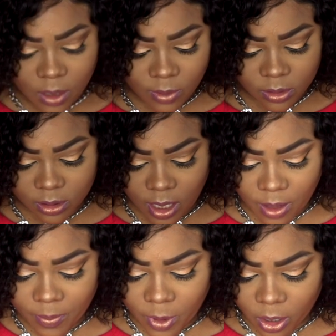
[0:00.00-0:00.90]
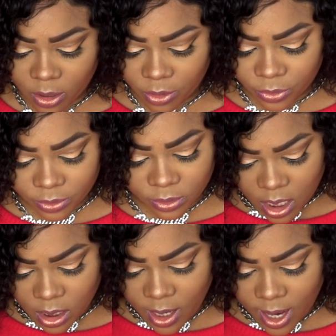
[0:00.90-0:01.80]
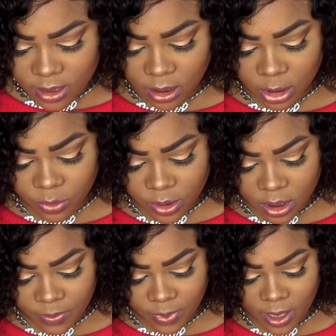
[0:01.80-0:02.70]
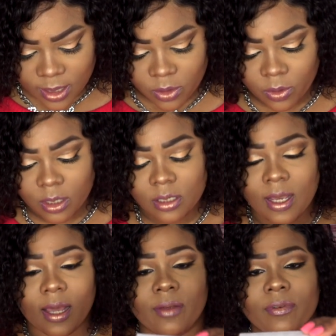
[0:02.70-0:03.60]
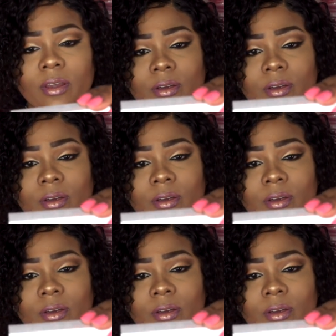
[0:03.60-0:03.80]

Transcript: Almost looks like a barcode, and then it has Luxury Scent Box on the side up in